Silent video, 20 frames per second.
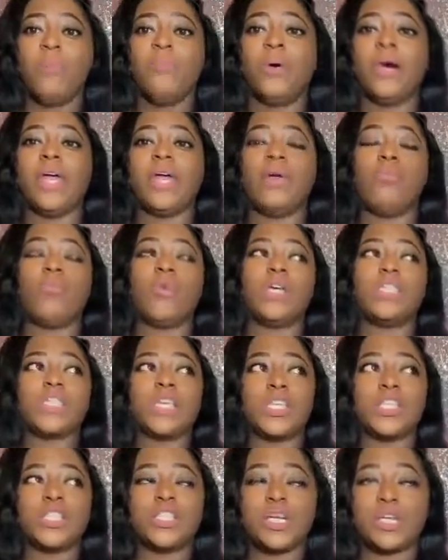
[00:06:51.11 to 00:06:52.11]
But what's
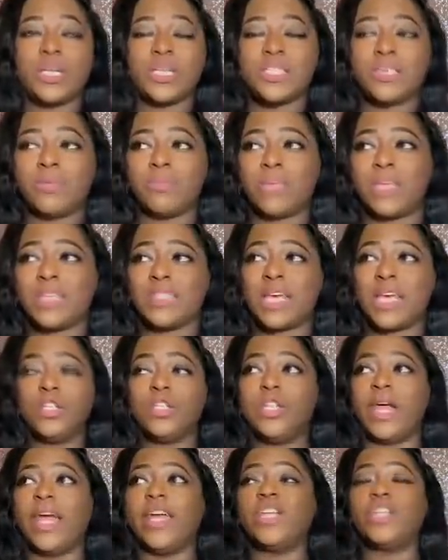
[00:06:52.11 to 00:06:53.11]
concerning to me is
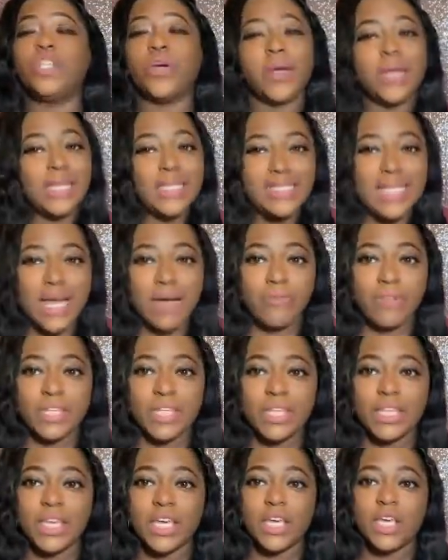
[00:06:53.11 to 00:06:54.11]
that Joy is not
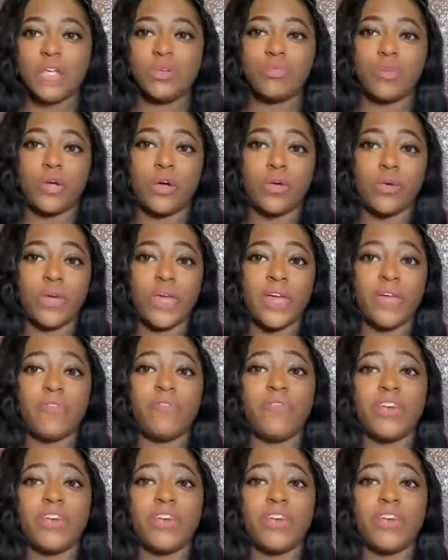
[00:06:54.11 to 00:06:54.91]
really there, you know,